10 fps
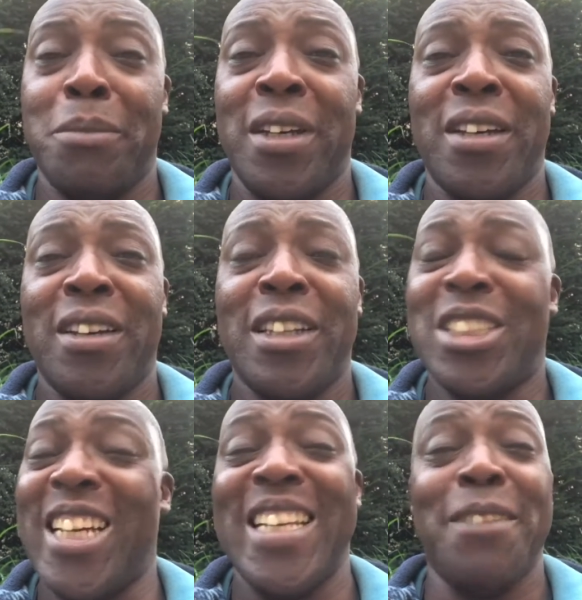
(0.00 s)
me.
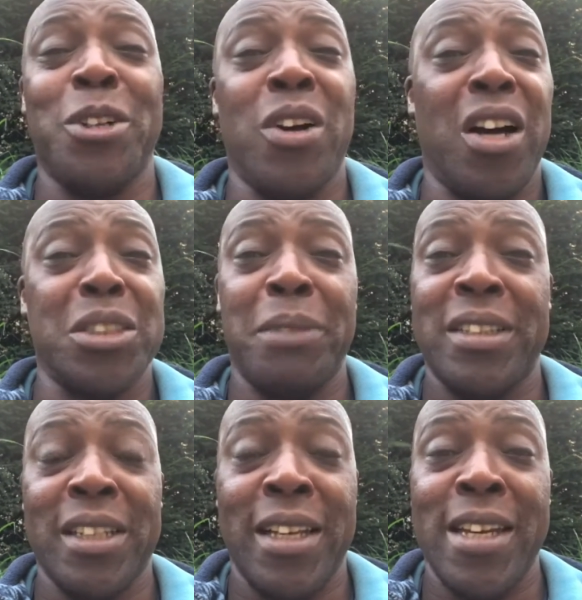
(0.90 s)
She never asked me
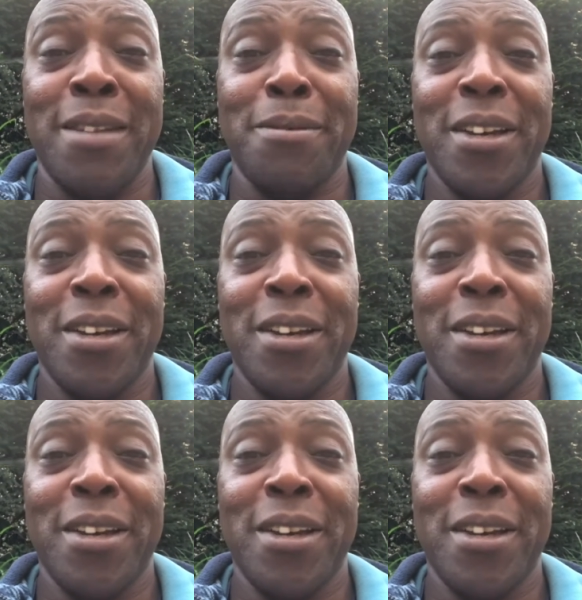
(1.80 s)
to leave.